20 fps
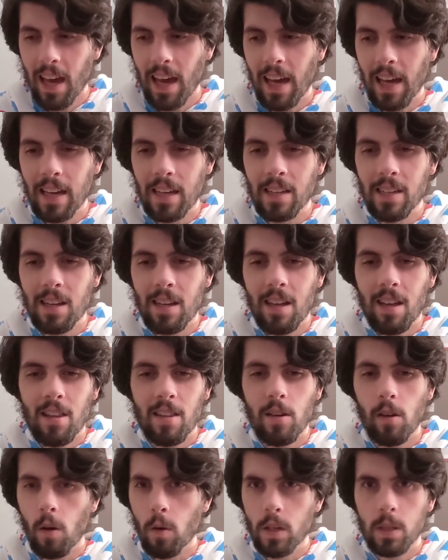and
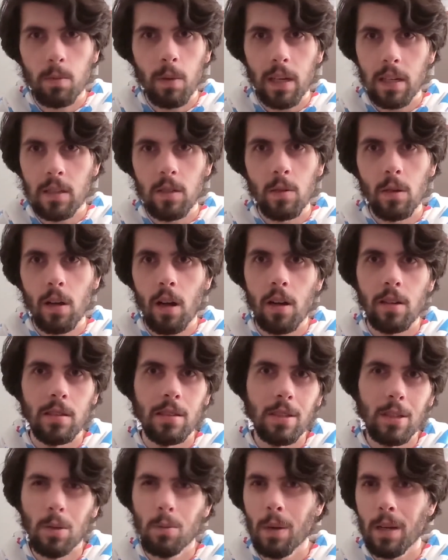they're always playing 2 cards,
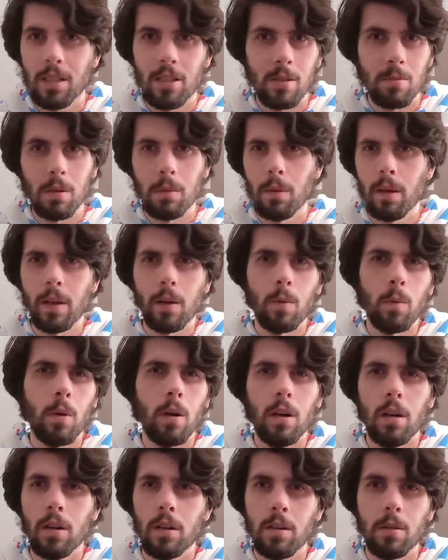and you might just be playing
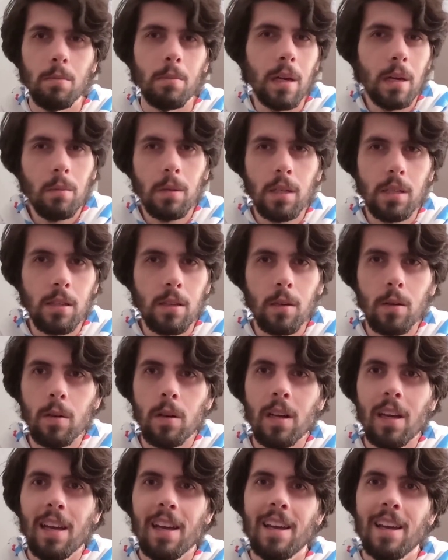1 or maybe 2,